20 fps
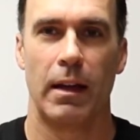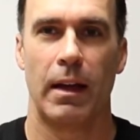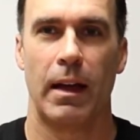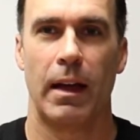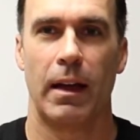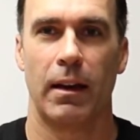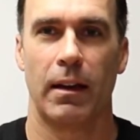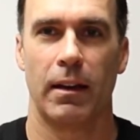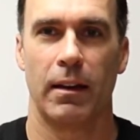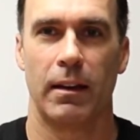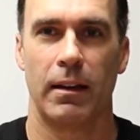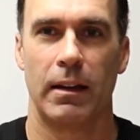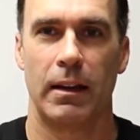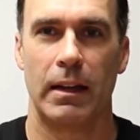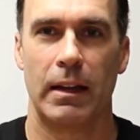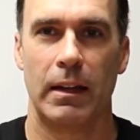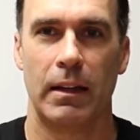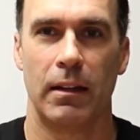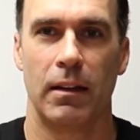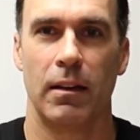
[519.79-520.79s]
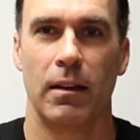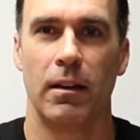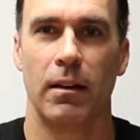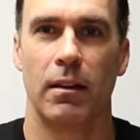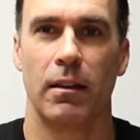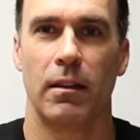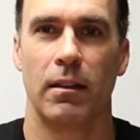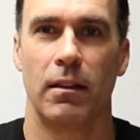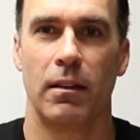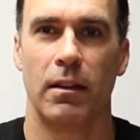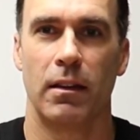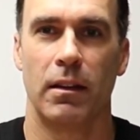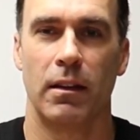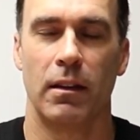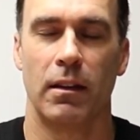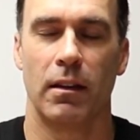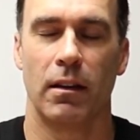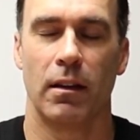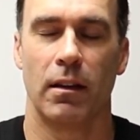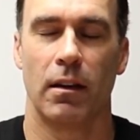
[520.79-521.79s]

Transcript: And in the